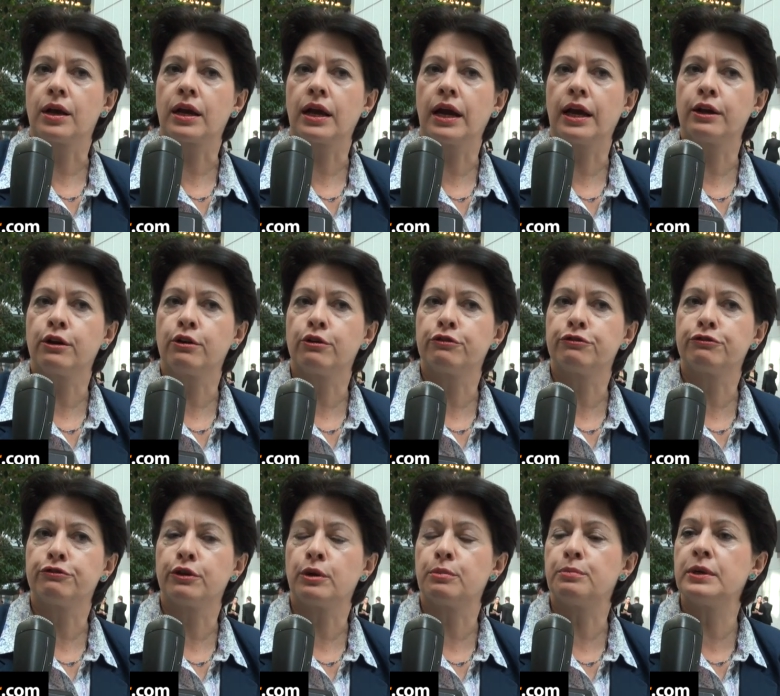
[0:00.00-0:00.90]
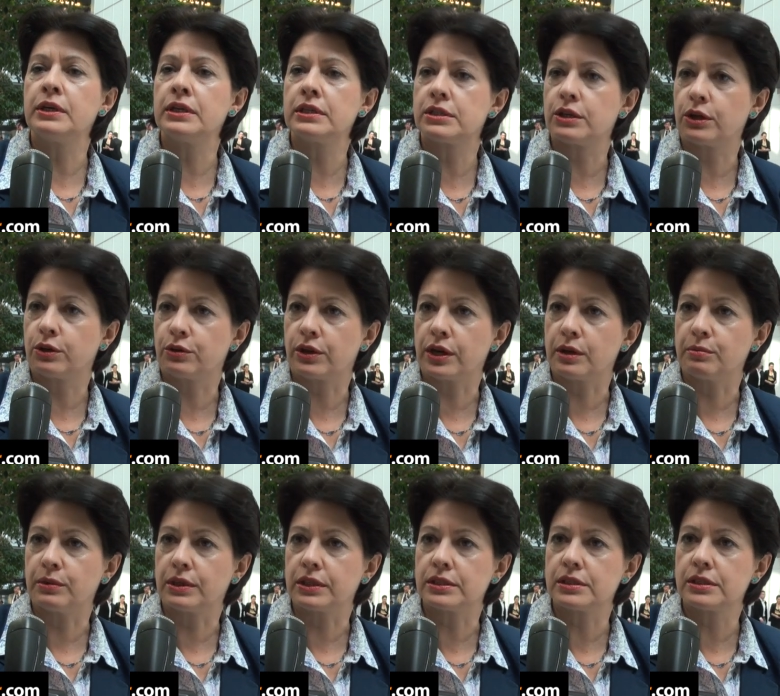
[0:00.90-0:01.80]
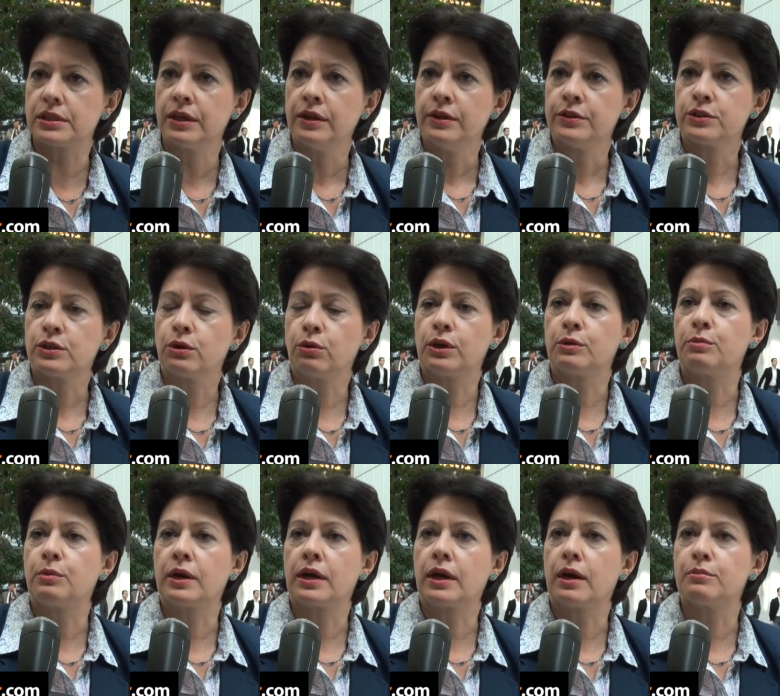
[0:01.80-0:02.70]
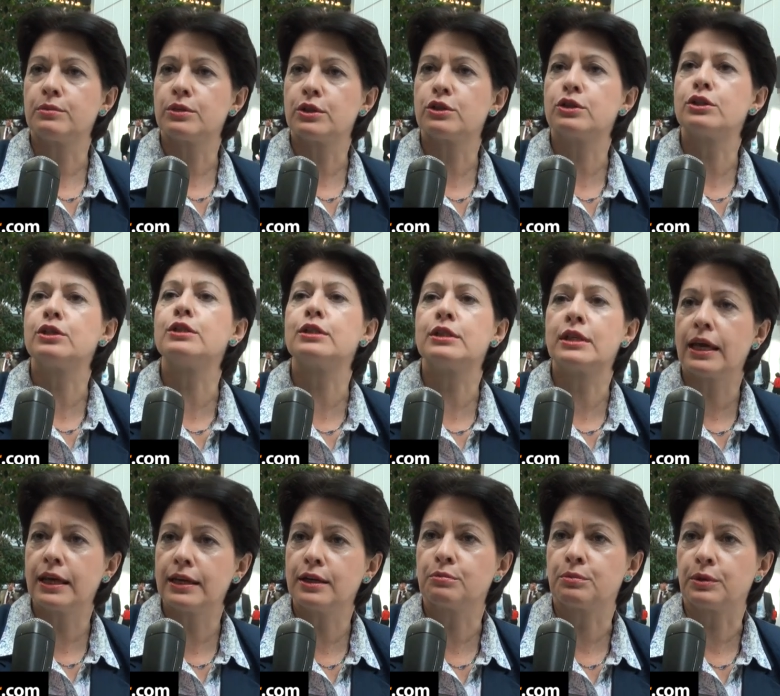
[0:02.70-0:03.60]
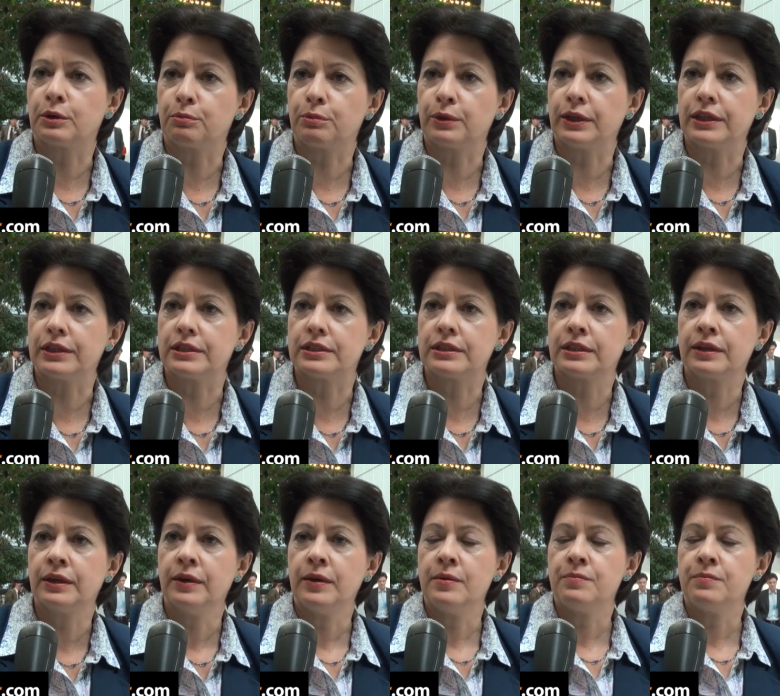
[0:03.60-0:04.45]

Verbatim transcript: kind of peace agreements, so it becomes a sustainable peace.